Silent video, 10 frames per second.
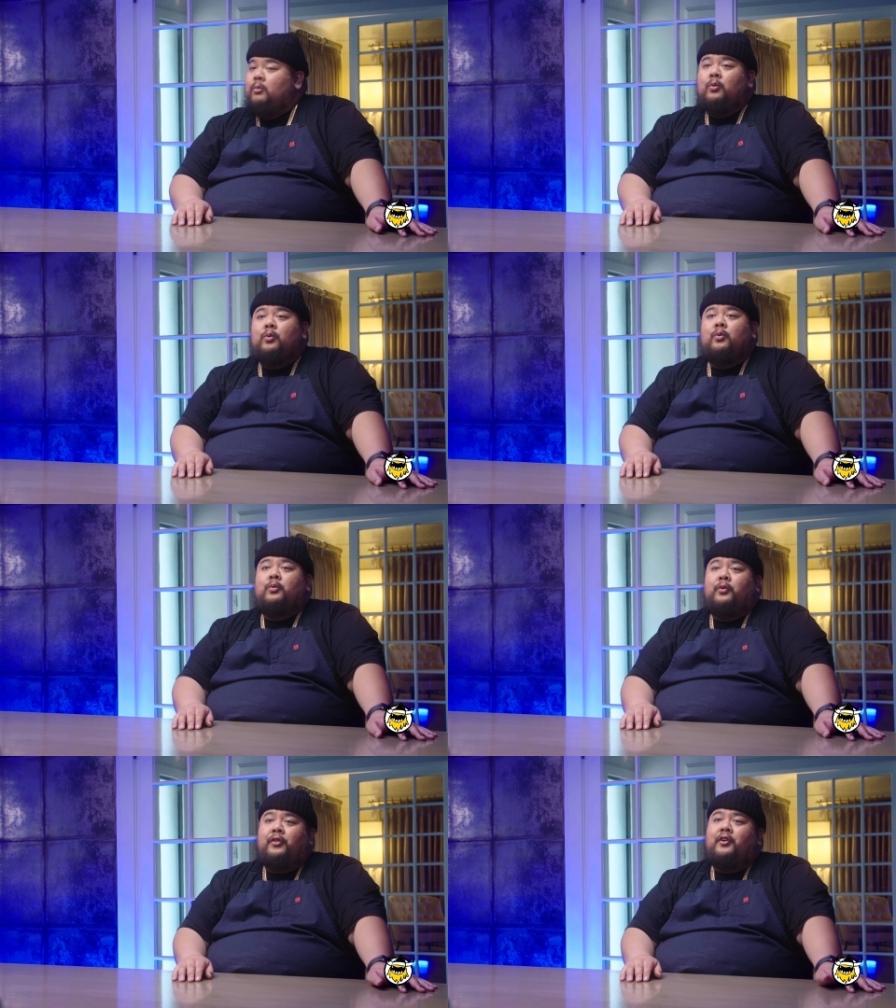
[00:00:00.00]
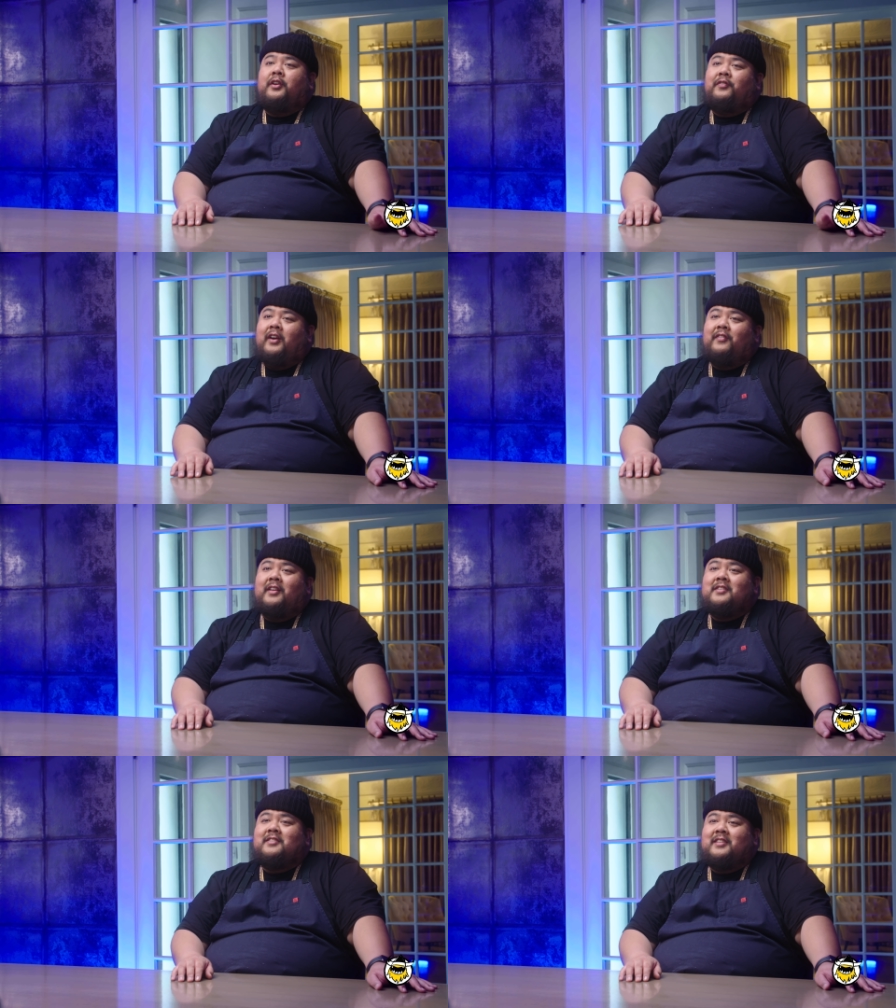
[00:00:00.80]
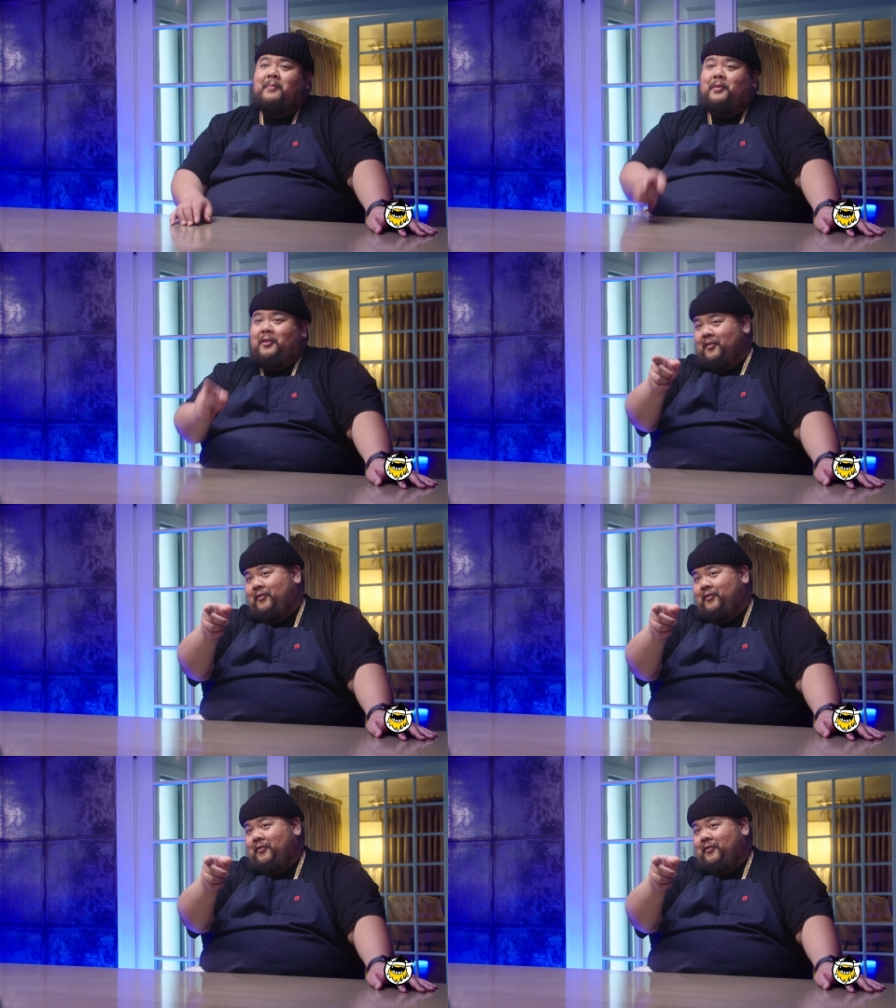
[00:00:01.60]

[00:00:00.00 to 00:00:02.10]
Ooh, 35. That's a slap in your